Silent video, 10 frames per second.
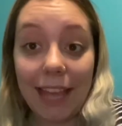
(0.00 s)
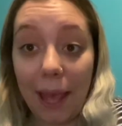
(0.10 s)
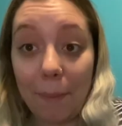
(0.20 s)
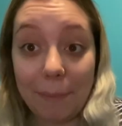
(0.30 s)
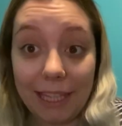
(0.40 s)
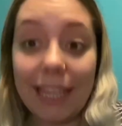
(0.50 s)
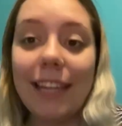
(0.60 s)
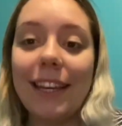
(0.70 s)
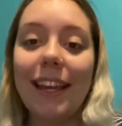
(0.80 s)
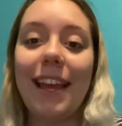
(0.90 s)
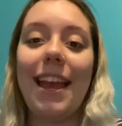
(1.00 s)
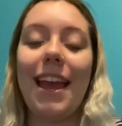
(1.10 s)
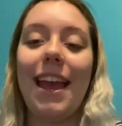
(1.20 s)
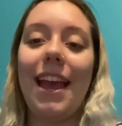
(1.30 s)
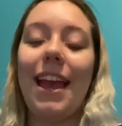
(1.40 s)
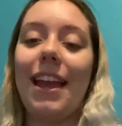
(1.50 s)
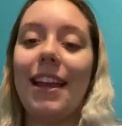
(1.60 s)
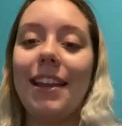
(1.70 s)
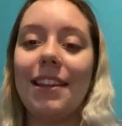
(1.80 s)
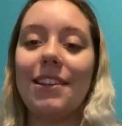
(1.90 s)
me.
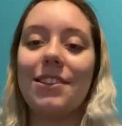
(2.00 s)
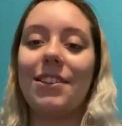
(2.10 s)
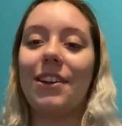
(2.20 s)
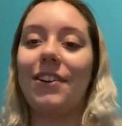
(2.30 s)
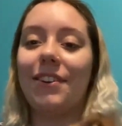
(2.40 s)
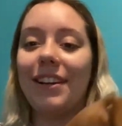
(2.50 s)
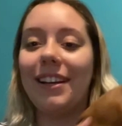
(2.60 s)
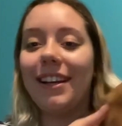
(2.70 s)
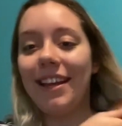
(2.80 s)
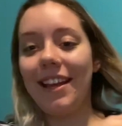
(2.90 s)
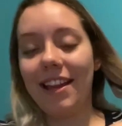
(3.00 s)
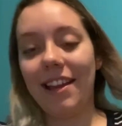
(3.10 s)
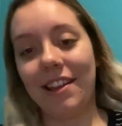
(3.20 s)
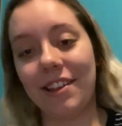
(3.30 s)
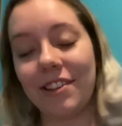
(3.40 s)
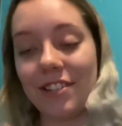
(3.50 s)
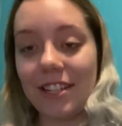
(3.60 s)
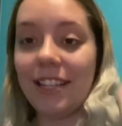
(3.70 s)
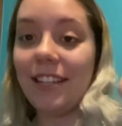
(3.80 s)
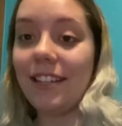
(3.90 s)
And so
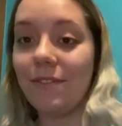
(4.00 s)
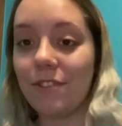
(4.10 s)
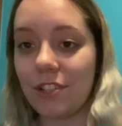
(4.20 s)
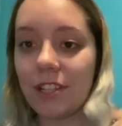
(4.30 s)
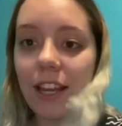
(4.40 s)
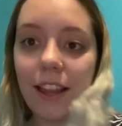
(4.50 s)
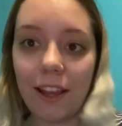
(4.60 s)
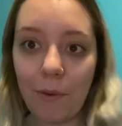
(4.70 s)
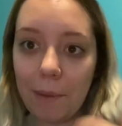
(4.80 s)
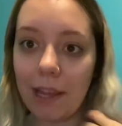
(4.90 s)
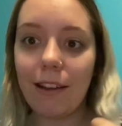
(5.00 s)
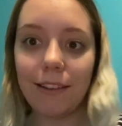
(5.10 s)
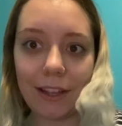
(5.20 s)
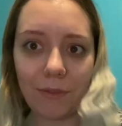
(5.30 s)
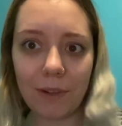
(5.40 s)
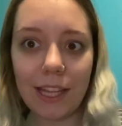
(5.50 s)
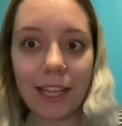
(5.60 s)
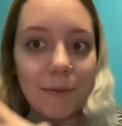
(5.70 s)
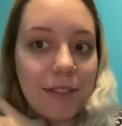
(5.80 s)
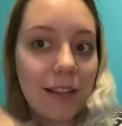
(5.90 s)
she was just kind of like, oh my God, like really?
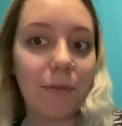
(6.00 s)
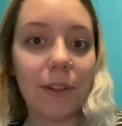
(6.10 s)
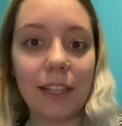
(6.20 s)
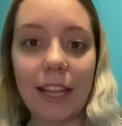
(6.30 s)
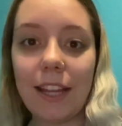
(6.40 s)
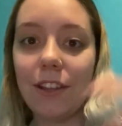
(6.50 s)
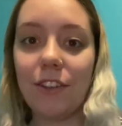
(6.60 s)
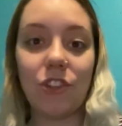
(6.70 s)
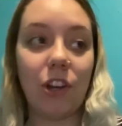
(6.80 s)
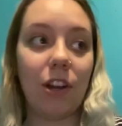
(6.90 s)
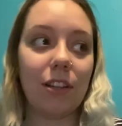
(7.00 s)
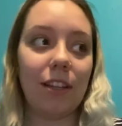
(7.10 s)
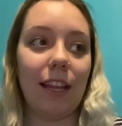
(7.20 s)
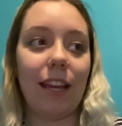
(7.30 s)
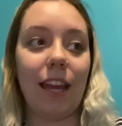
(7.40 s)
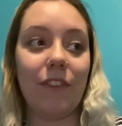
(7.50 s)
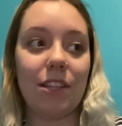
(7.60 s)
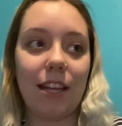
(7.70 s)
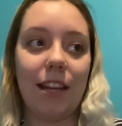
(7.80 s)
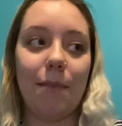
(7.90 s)
And was like really like shocked and like kind of
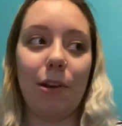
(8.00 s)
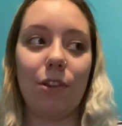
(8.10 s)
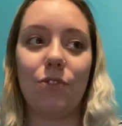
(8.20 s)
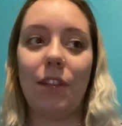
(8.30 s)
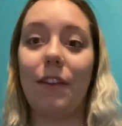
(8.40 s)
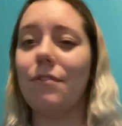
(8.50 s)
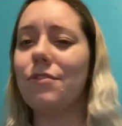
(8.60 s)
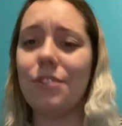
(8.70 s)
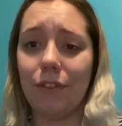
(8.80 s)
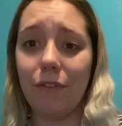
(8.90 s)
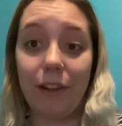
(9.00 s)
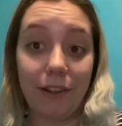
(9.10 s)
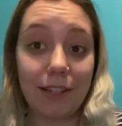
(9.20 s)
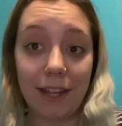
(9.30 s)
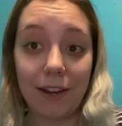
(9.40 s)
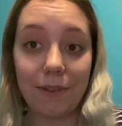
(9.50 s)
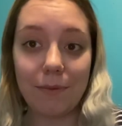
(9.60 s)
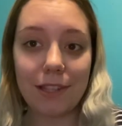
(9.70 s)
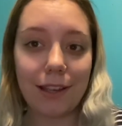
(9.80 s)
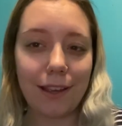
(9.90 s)
excited, but also like still very tired, and
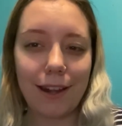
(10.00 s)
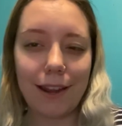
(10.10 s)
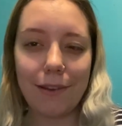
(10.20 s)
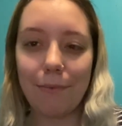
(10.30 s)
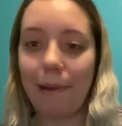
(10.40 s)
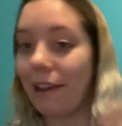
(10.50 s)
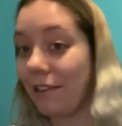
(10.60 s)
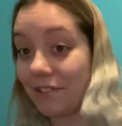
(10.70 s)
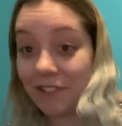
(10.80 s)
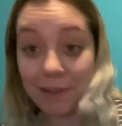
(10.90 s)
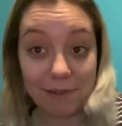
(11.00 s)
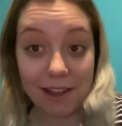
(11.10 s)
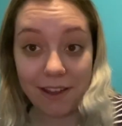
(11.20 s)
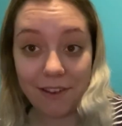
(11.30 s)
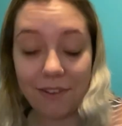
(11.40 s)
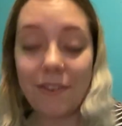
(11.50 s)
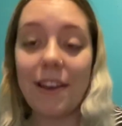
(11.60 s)
was like, can I go back to sleep now?